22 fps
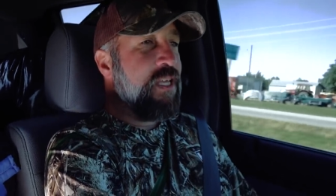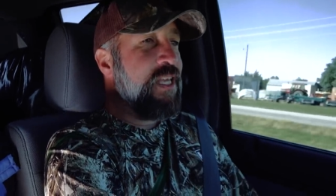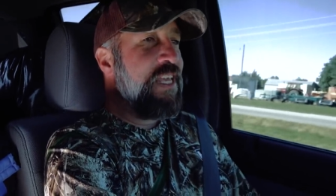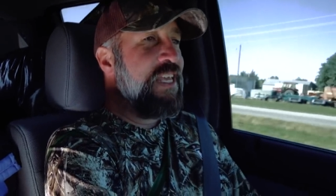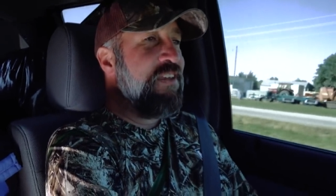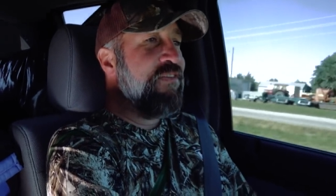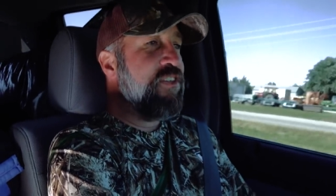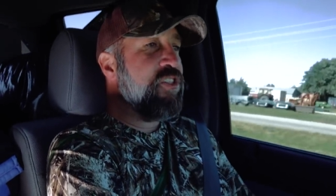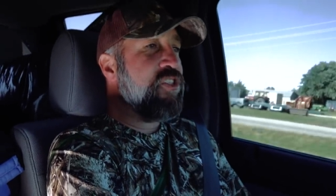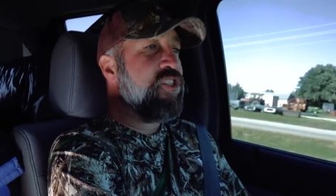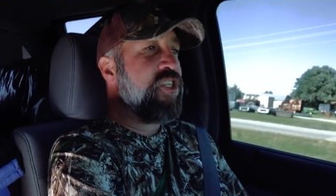
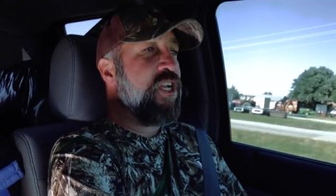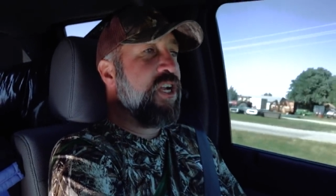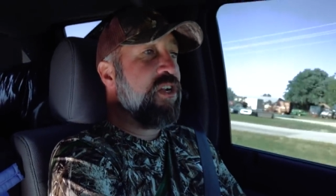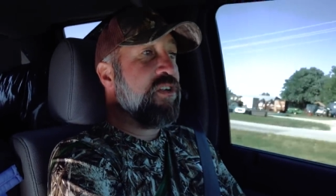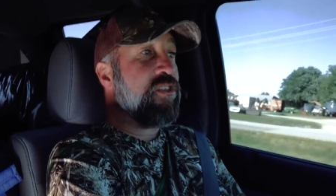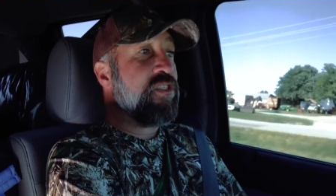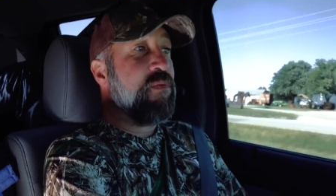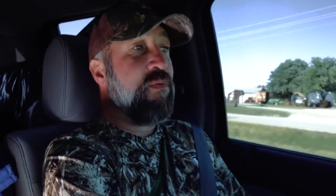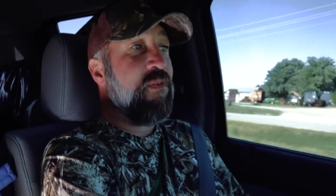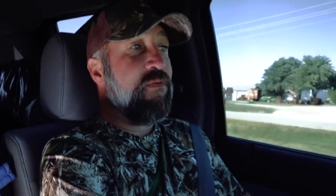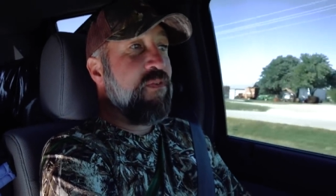even share
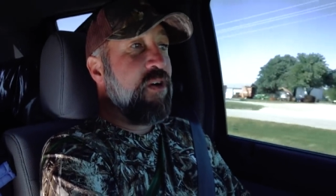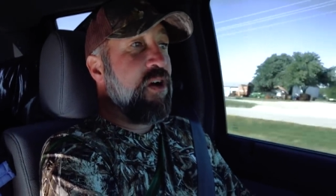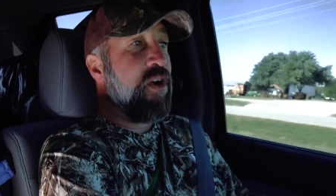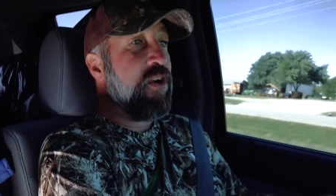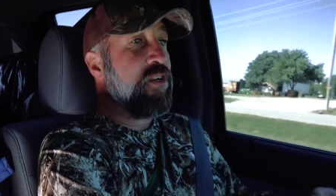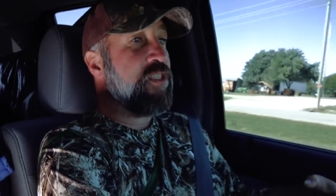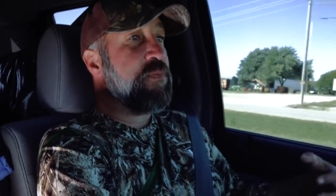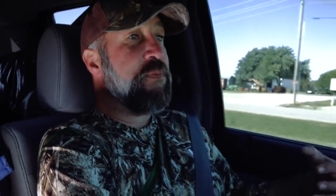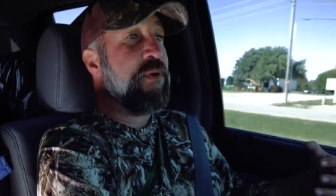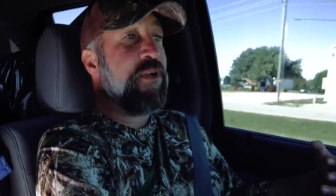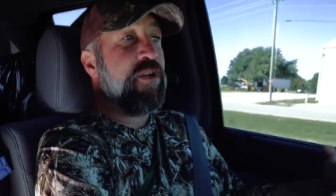some of
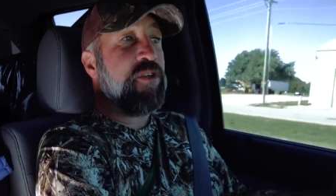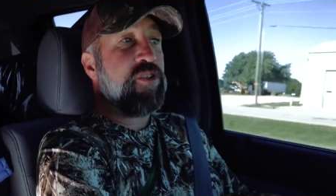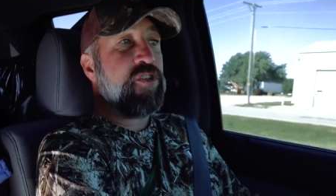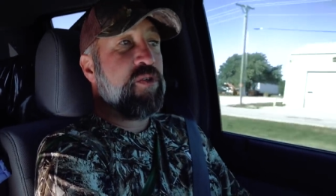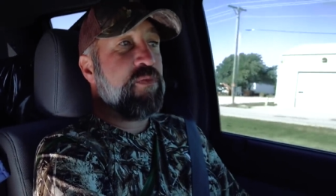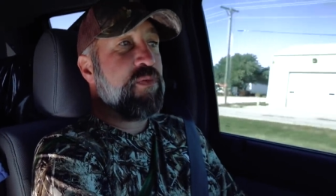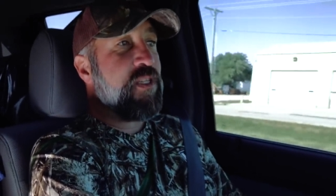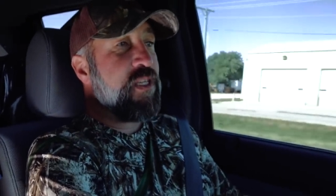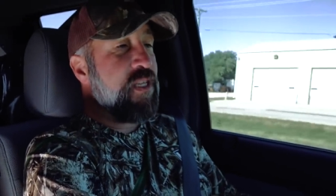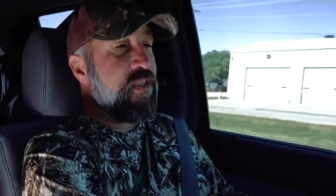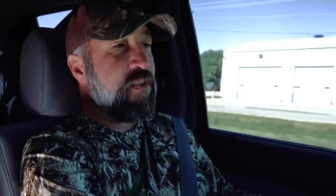our
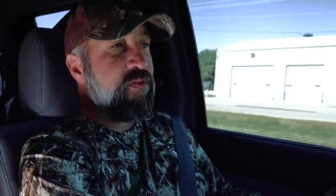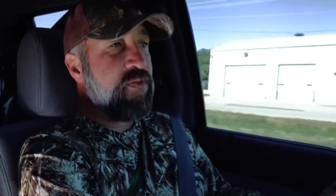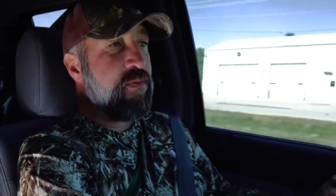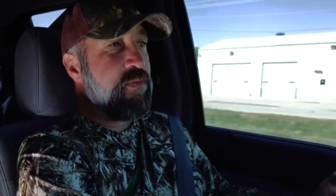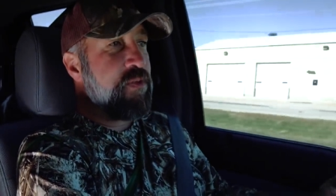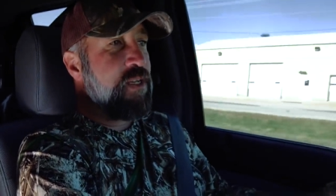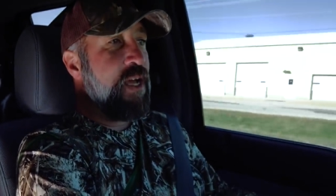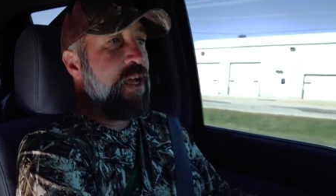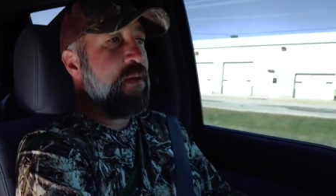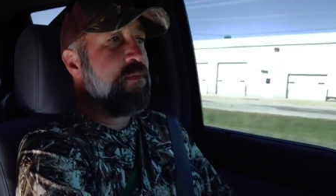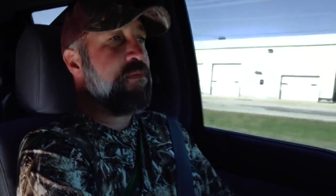spiritual beliefs from
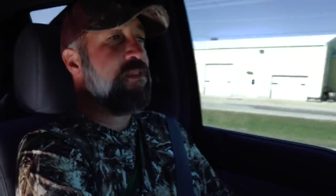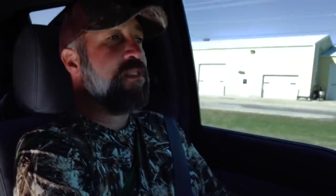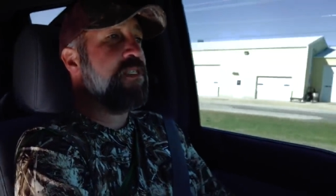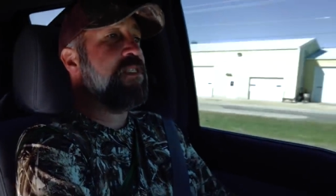time to